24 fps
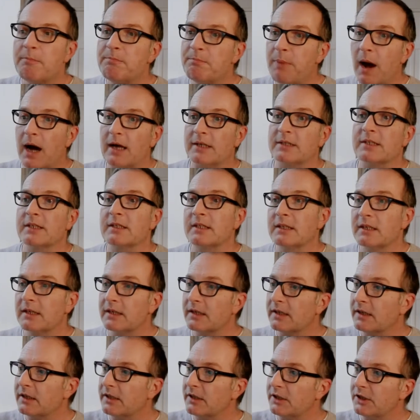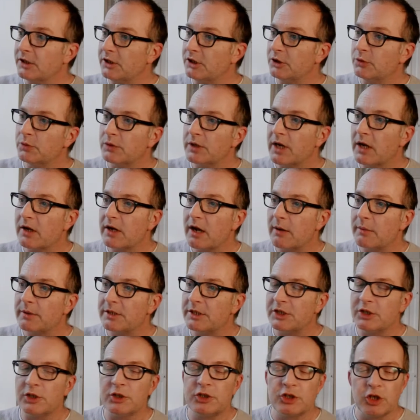but you will now come into
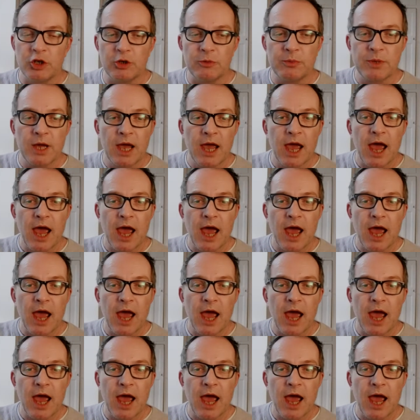YouTube